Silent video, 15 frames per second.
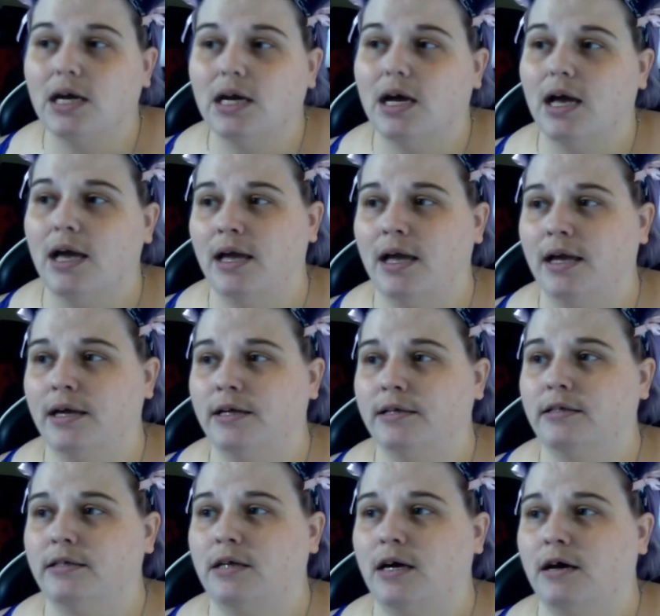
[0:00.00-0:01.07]

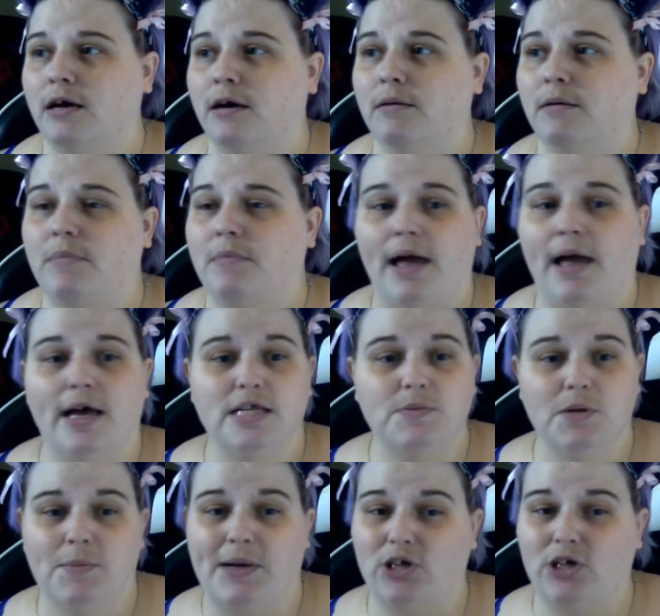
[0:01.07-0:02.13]
And my husband
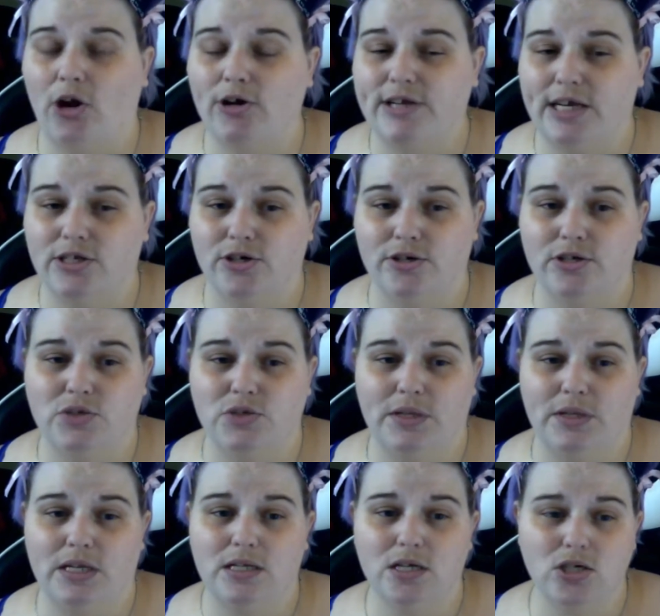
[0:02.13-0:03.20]
and my daughter take turns doing
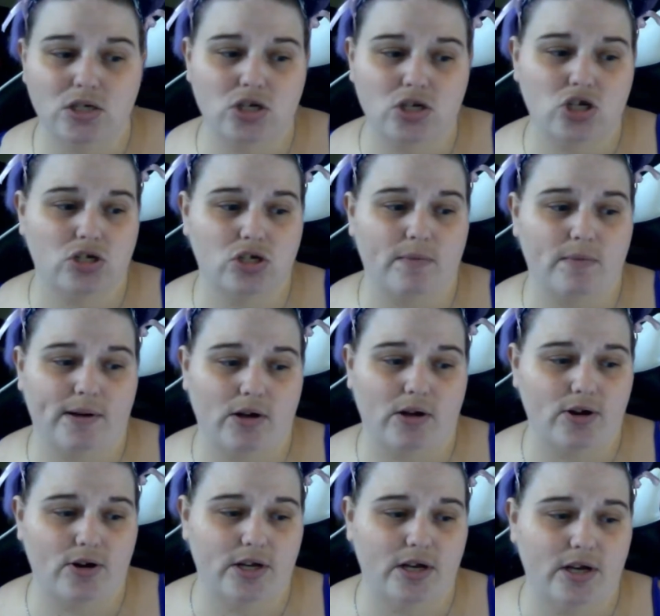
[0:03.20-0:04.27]
the dishes. My
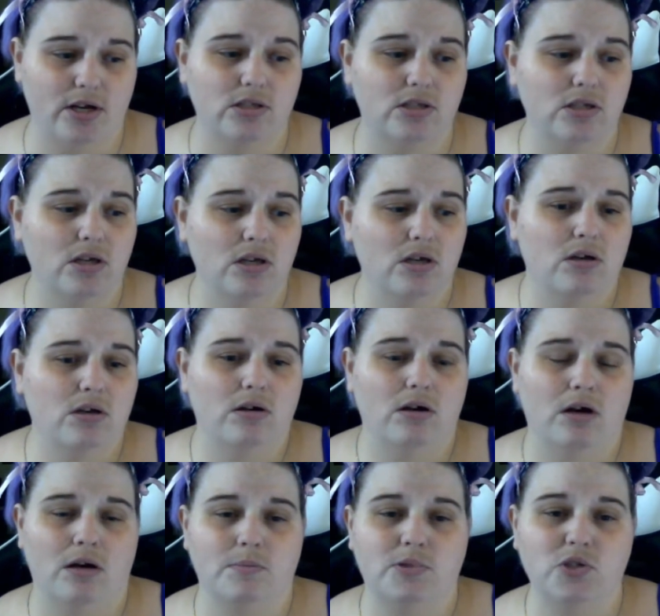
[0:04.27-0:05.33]
daughter does
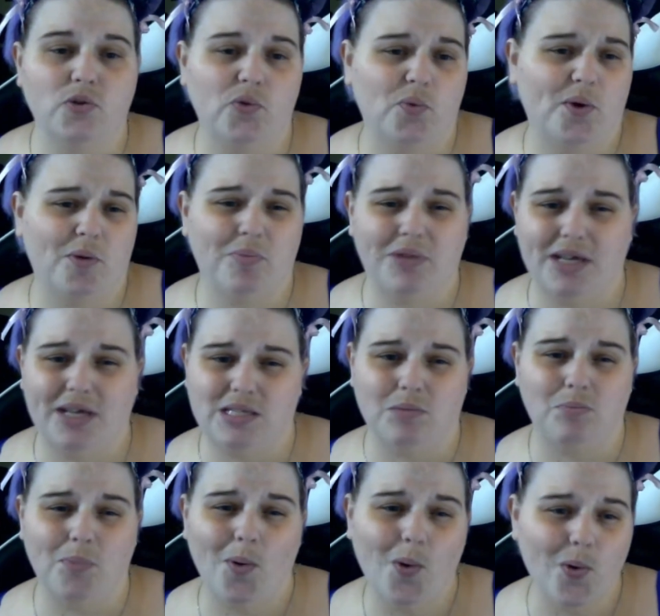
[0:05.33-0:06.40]
silverware, plates,
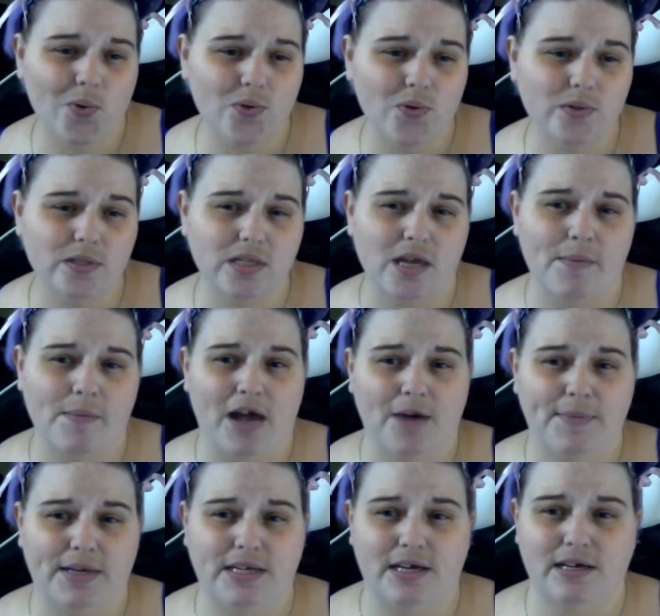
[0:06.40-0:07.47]
and bowls, and my
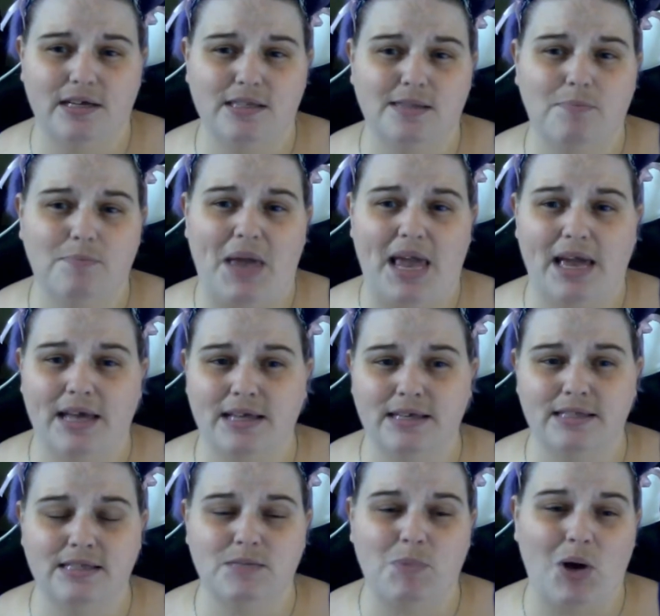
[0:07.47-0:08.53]
hubby does
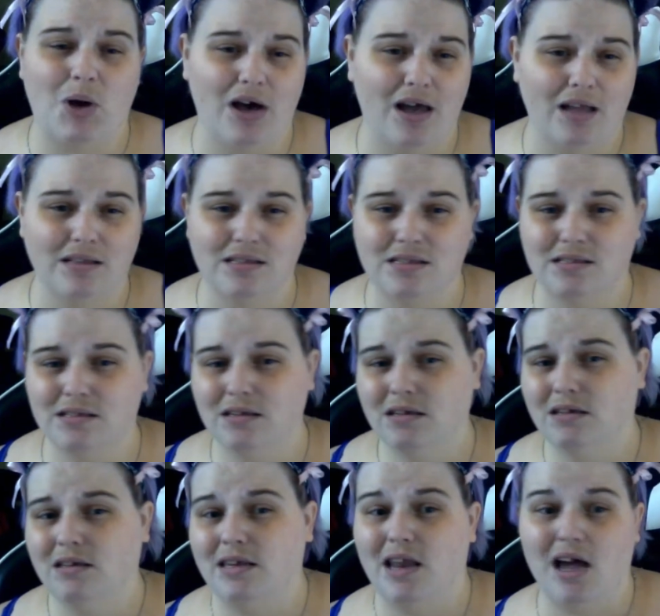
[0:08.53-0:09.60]
pans, pots,
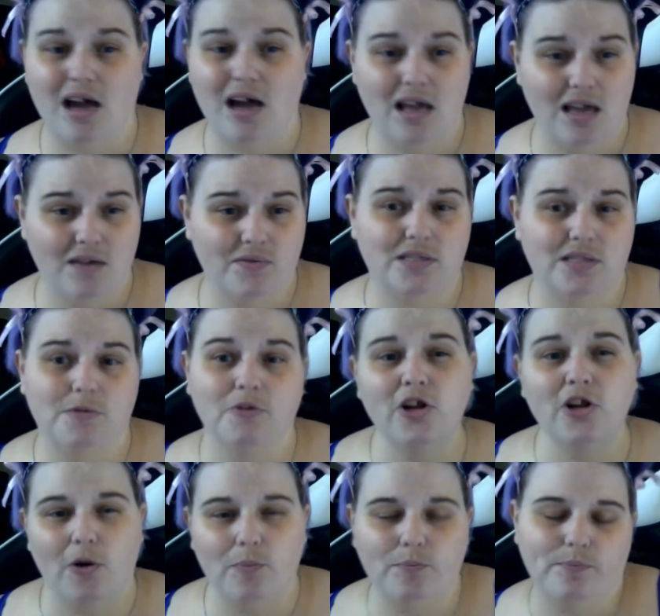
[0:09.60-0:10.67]
knives,
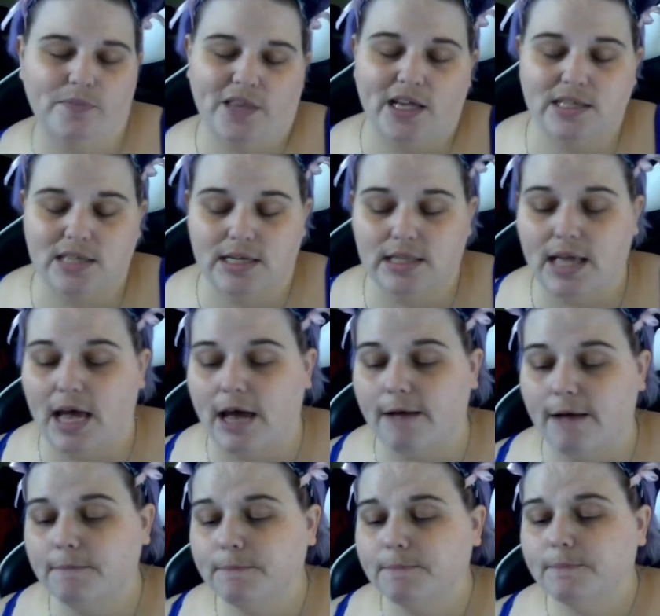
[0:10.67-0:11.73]
things like that,
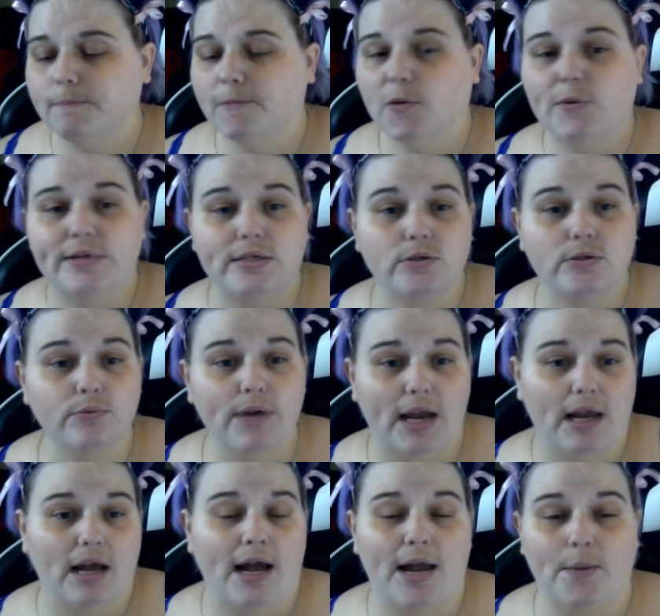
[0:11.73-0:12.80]
which is
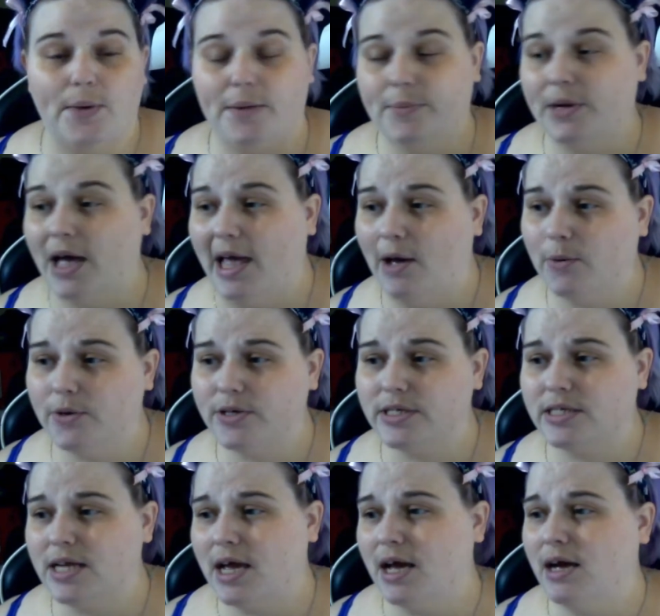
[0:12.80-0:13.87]
great. I wipe counters
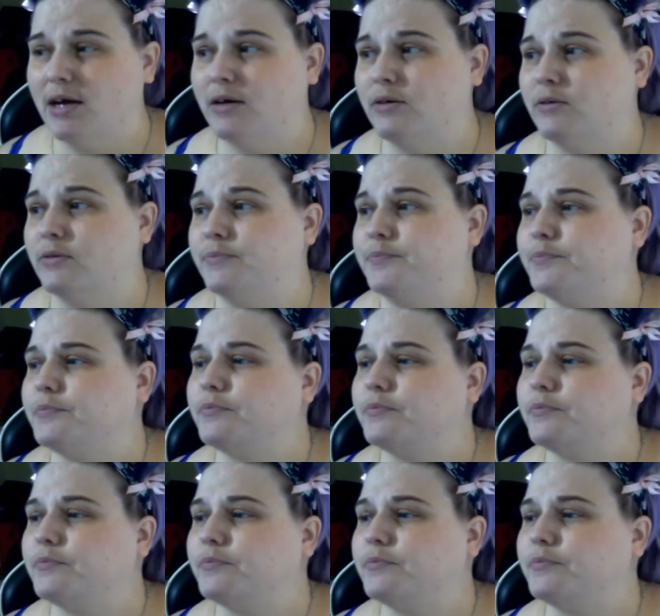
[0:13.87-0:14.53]
down.